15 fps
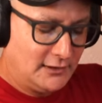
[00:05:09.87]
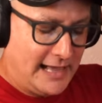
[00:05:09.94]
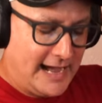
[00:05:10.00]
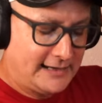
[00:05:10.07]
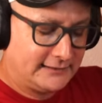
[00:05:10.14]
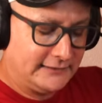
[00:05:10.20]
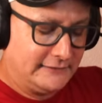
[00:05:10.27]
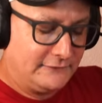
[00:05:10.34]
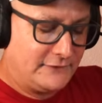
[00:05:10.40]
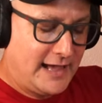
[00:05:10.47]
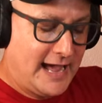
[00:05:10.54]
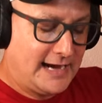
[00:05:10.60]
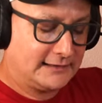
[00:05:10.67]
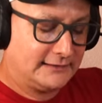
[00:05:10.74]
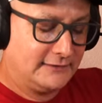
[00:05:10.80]
Active,
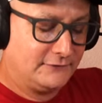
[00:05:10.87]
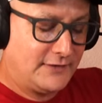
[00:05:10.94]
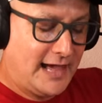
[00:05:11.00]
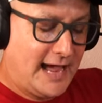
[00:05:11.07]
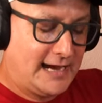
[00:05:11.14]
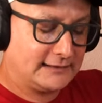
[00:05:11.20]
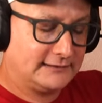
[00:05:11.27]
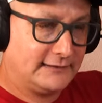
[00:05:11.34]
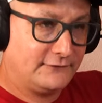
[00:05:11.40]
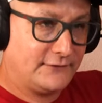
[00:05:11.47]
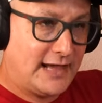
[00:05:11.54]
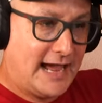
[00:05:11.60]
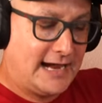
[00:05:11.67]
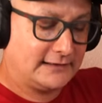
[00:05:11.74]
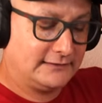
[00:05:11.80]
active, active,
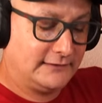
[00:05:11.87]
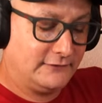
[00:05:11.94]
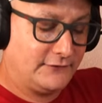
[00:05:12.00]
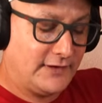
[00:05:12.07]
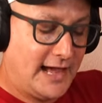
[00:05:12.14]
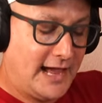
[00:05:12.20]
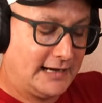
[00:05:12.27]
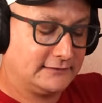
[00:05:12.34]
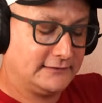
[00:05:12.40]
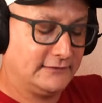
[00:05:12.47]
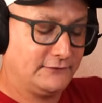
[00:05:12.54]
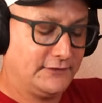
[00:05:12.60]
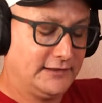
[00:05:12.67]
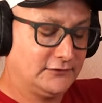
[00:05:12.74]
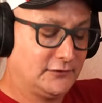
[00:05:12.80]
active,
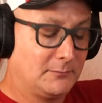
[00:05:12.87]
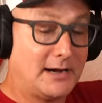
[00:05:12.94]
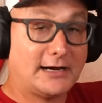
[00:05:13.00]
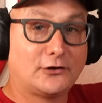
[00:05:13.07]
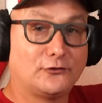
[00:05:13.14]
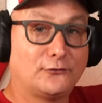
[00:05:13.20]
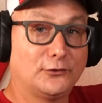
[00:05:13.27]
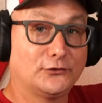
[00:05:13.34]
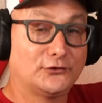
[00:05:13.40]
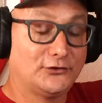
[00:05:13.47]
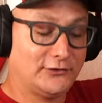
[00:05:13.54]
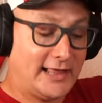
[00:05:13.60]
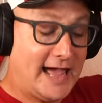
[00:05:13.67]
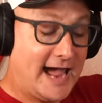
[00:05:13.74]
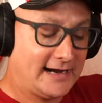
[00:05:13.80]
active. Is the microphone
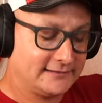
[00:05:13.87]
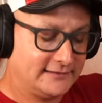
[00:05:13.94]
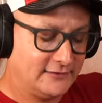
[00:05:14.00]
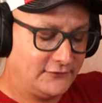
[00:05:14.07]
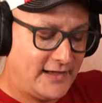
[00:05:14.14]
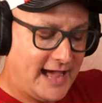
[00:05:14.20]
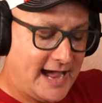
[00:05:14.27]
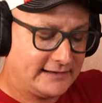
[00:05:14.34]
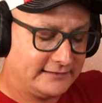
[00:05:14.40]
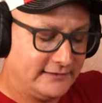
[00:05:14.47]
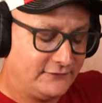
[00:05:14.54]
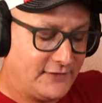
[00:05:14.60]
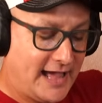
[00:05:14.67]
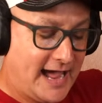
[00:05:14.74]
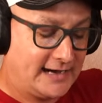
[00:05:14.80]
still active?
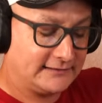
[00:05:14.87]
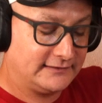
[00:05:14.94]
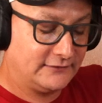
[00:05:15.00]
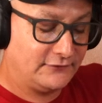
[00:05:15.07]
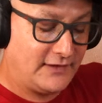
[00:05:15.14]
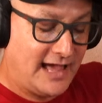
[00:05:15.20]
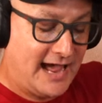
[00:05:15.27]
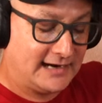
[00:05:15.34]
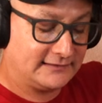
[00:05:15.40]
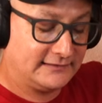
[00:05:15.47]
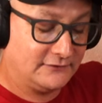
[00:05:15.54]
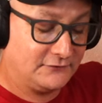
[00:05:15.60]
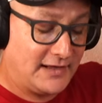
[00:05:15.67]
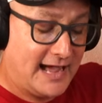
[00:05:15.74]
Active, active, active.